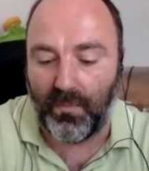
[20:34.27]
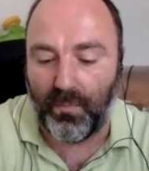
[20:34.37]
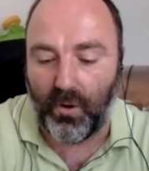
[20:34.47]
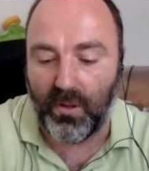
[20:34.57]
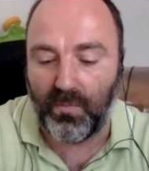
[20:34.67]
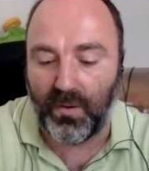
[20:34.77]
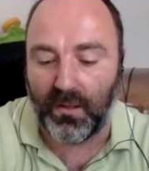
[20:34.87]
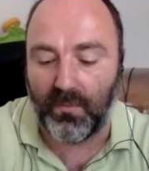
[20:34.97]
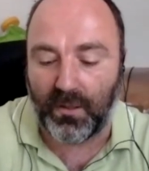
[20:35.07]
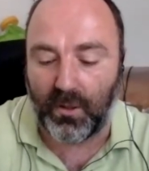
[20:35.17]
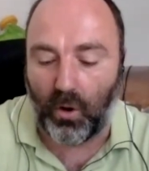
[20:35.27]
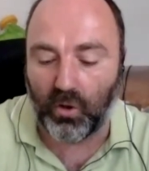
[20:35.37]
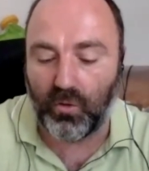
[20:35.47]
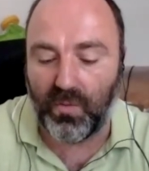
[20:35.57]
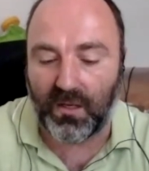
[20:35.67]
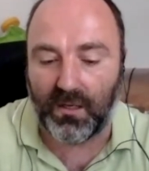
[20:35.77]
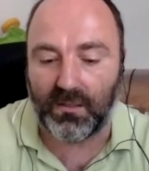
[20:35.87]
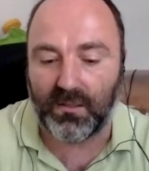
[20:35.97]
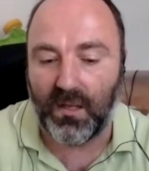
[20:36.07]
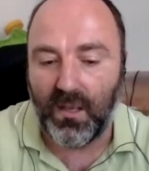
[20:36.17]
point, but also
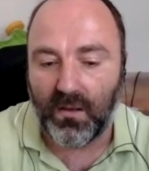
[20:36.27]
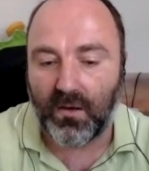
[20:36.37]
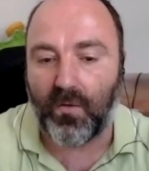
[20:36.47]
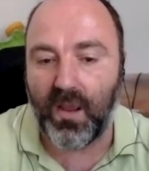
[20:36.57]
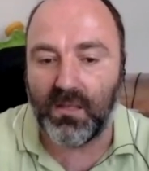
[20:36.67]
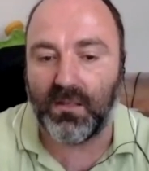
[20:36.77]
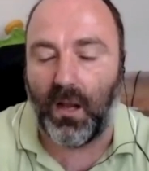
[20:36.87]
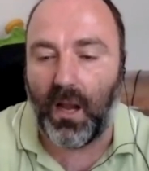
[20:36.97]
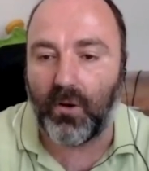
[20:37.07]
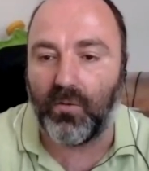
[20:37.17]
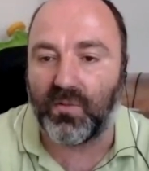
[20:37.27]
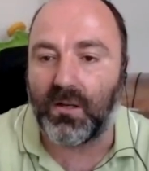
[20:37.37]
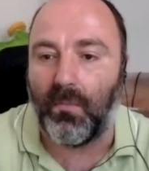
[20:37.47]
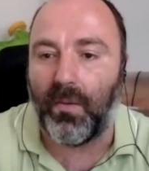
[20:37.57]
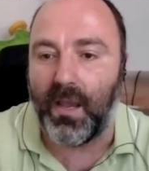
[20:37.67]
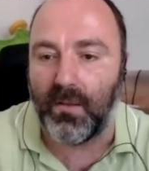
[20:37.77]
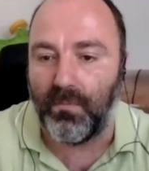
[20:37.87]
because grains and legumes combined